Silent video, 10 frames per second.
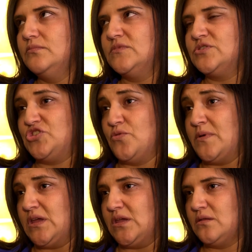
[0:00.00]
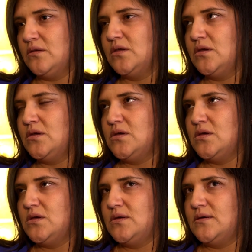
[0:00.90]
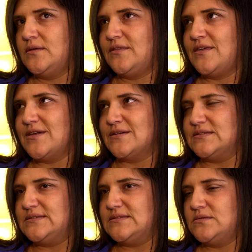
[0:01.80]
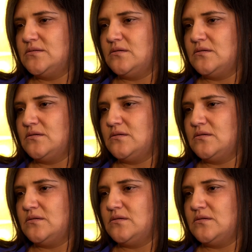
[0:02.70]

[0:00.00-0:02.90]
There's so many things.